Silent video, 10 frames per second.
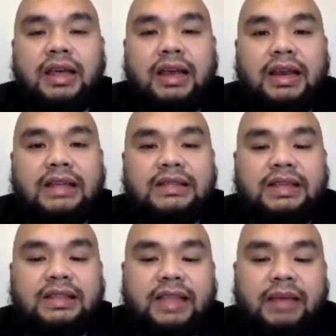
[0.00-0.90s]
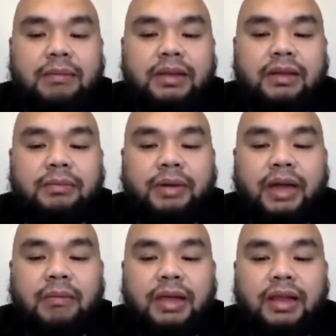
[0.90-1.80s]
less than 10 million per
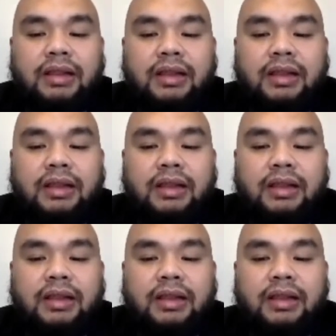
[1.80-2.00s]
ml